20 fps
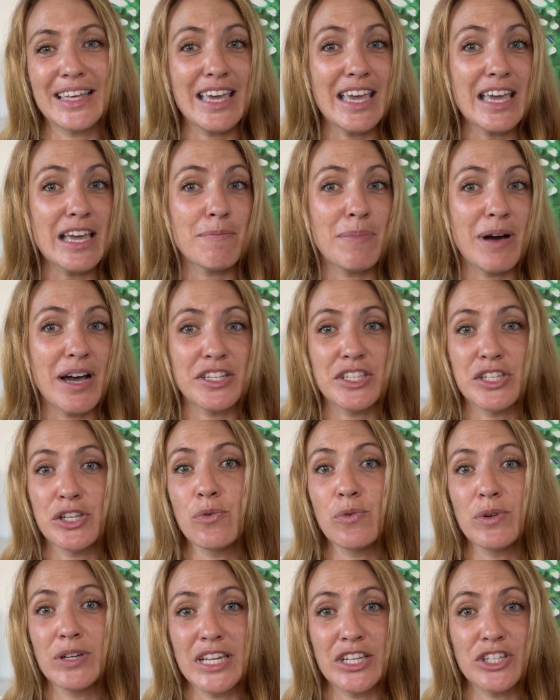the gigabytes
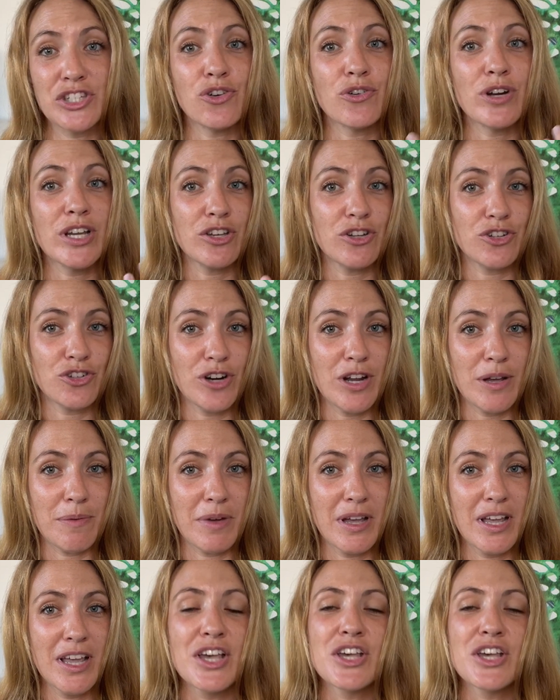you will need during your trip,